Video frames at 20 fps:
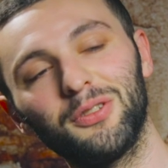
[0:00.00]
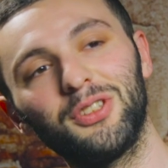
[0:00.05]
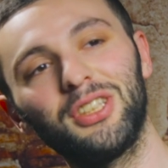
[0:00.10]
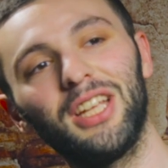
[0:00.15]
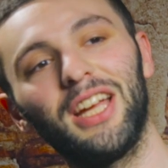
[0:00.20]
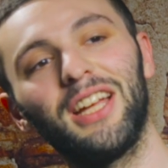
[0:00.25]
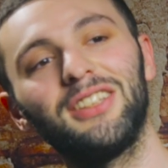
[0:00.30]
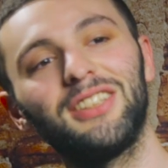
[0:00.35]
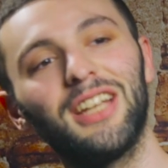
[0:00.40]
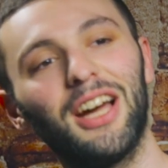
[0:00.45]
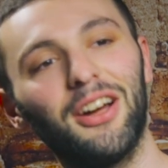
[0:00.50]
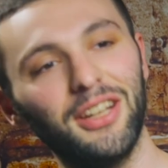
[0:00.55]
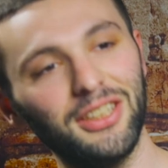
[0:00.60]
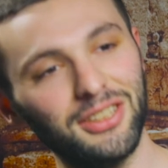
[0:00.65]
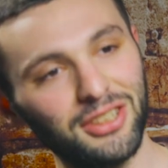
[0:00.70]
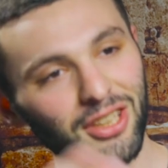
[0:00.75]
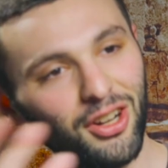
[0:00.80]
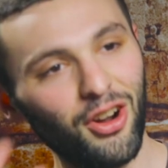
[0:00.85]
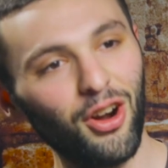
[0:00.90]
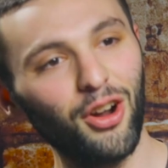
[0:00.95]
of stands out
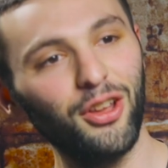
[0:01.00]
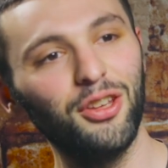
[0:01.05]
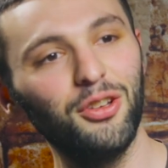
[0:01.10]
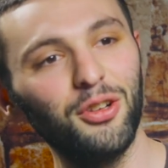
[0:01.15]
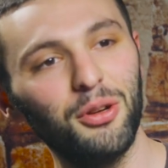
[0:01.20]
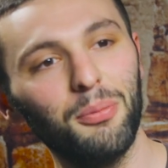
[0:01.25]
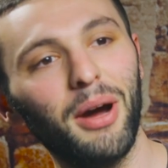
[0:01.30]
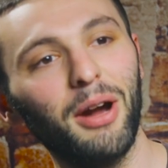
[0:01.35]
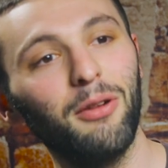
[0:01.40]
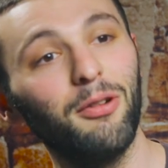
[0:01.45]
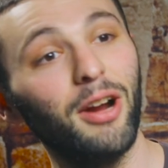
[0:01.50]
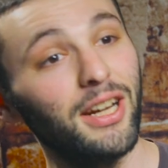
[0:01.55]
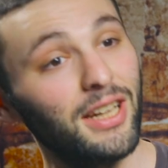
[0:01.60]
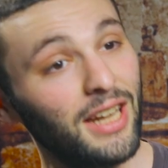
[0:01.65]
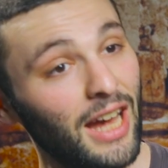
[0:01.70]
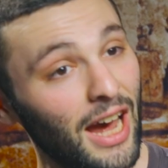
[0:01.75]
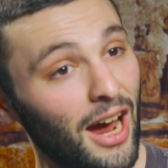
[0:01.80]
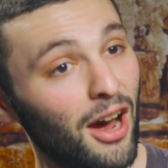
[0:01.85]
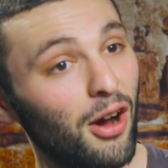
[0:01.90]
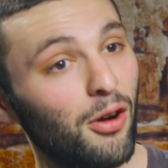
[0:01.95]
as a car that you can buy right
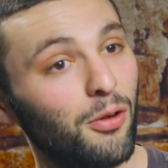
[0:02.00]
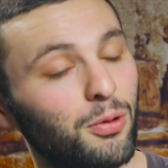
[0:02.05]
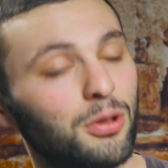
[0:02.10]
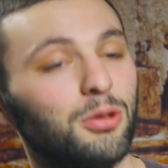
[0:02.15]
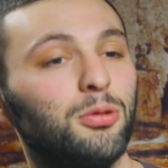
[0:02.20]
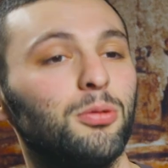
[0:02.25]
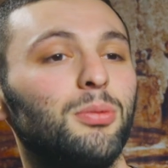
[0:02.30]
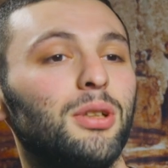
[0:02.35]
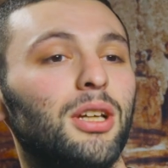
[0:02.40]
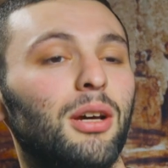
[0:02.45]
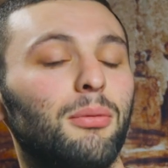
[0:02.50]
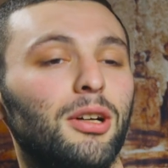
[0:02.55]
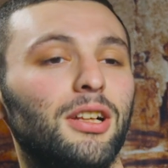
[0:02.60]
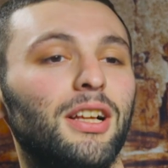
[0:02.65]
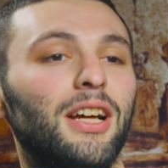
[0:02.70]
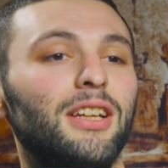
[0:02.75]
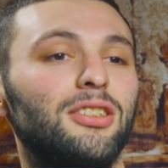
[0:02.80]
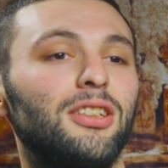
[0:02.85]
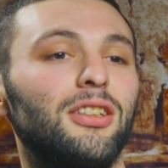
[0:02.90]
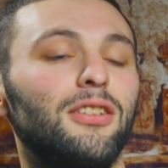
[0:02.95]
now, which will become a
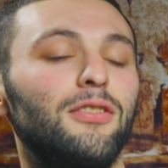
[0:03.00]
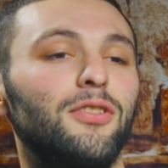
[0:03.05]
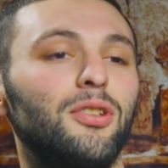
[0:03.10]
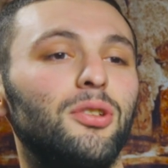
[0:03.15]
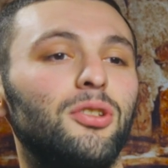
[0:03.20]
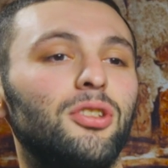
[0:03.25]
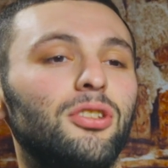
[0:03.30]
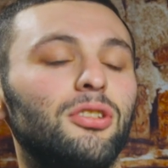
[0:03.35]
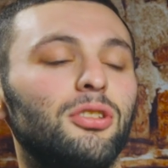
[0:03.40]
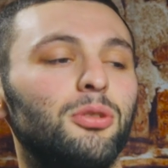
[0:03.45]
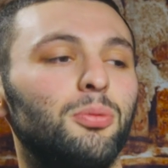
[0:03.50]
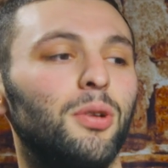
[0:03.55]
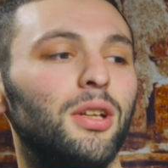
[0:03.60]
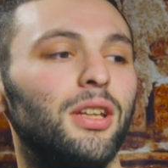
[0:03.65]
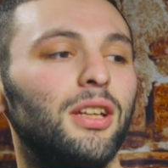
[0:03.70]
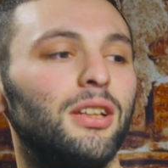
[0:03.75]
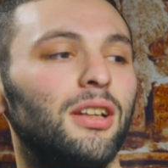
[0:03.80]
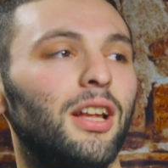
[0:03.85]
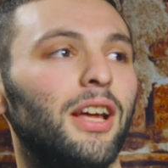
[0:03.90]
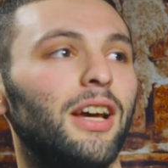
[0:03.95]
classic in the future, is
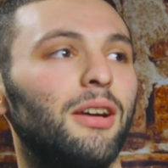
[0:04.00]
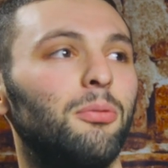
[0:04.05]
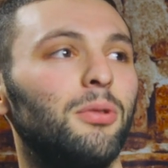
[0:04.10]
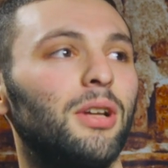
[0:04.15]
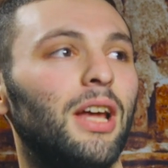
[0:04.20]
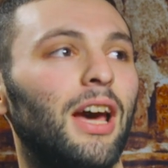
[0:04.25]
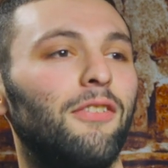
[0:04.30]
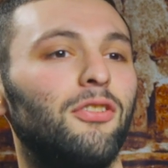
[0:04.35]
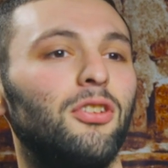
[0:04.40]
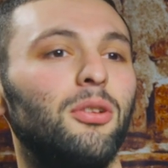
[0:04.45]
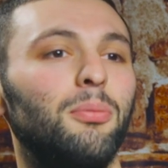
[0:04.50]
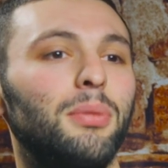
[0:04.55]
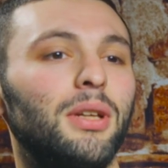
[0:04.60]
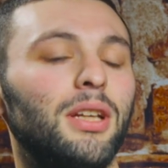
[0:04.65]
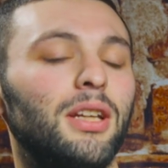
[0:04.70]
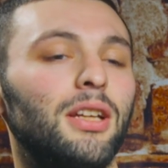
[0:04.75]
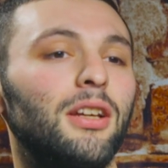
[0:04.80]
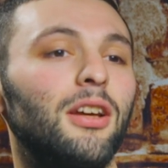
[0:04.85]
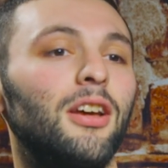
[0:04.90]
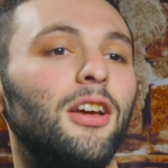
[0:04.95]
one that like would have to
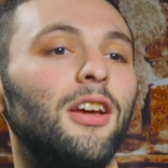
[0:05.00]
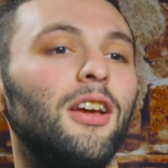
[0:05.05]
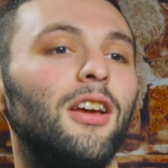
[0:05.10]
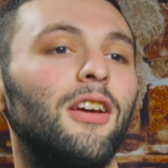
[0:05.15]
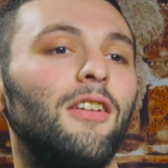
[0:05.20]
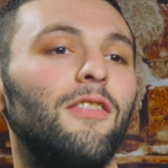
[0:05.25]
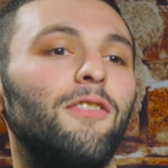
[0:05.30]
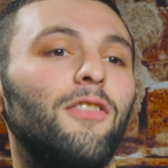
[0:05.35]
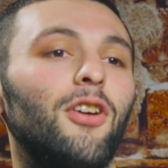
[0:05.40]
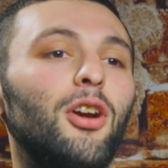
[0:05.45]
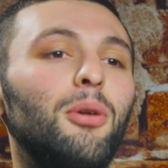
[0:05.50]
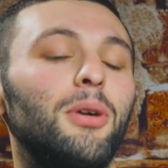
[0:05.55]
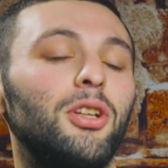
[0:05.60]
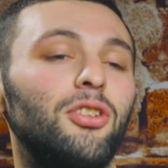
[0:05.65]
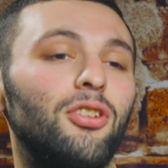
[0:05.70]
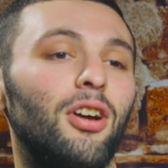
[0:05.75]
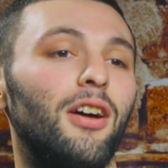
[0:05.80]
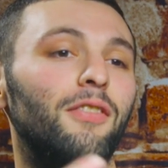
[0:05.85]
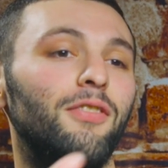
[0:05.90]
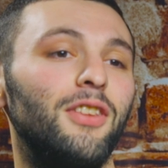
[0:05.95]
be very
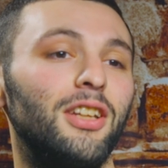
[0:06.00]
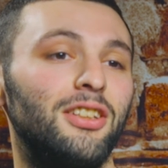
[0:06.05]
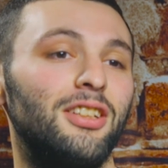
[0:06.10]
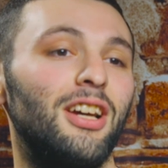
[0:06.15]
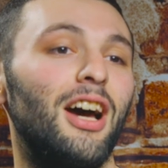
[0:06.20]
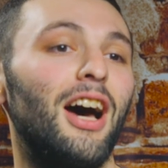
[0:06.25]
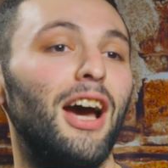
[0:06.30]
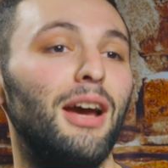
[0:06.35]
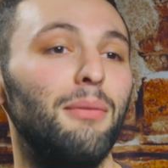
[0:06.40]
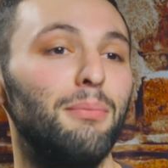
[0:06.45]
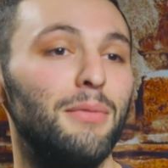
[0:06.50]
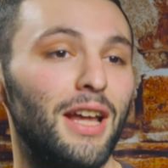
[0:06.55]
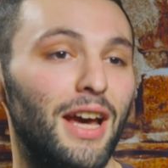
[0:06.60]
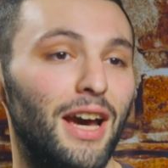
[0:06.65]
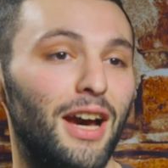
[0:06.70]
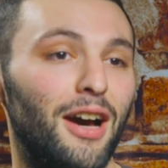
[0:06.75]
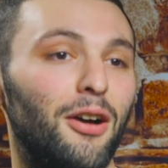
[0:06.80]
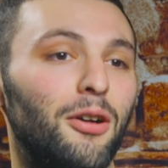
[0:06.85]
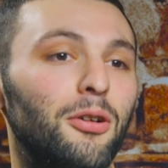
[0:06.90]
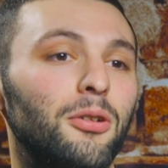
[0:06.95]
much of the time
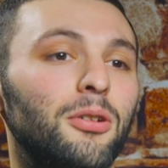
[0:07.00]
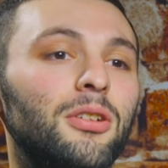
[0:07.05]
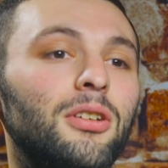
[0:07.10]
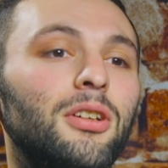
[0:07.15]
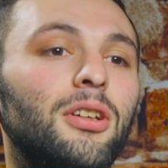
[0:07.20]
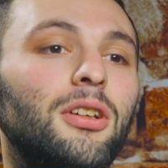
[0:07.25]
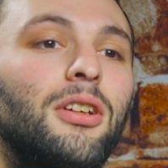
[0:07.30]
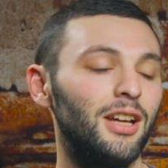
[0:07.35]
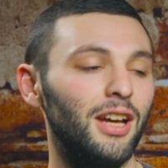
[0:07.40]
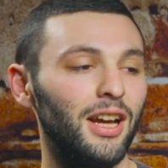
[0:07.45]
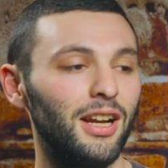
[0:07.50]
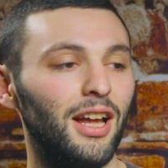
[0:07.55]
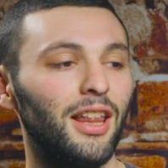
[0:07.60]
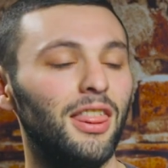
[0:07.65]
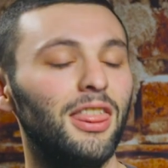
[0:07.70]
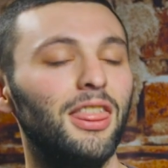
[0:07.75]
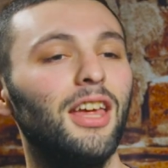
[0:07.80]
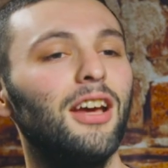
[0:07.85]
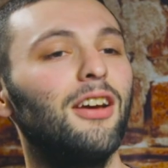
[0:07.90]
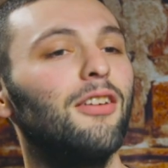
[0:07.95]
now. And I
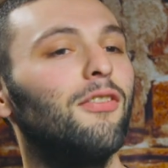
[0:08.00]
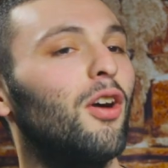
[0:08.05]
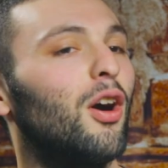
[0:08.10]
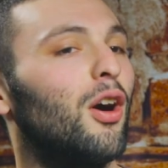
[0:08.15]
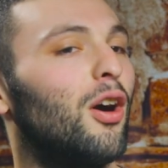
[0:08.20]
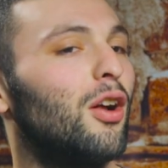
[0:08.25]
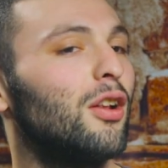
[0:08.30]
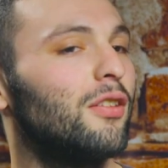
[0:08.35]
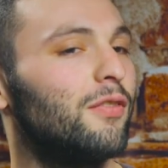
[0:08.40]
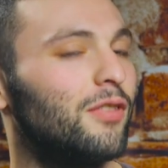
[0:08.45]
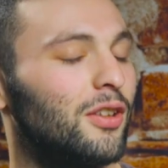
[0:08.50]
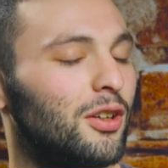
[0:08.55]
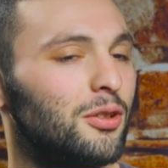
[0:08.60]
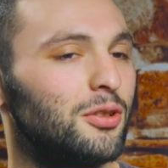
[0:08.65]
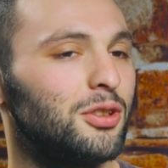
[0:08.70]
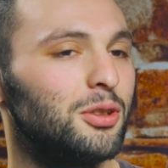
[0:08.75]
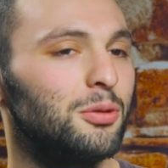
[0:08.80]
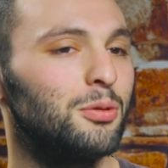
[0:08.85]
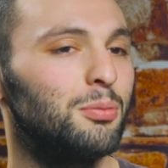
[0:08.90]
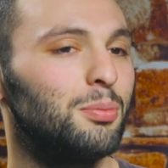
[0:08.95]
think of all of
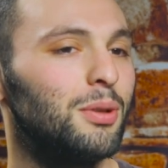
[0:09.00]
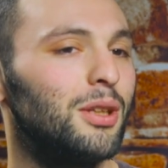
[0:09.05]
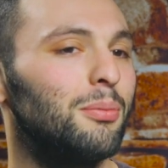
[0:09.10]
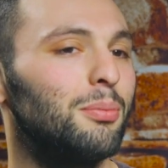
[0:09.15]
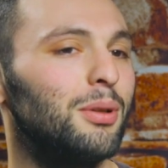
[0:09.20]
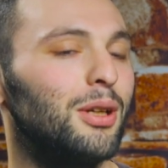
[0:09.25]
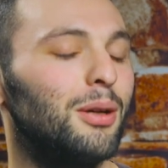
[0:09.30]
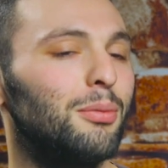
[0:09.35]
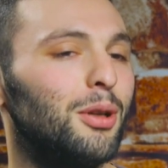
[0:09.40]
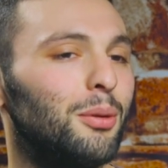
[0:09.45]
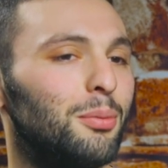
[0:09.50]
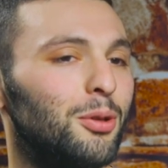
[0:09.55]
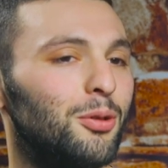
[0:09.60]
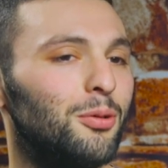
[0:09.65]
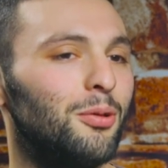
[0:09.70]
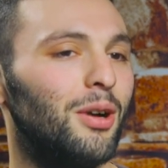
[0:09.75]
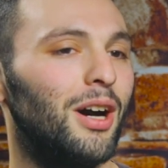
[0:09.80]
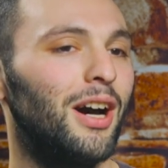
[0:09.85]
those, it would be the BMW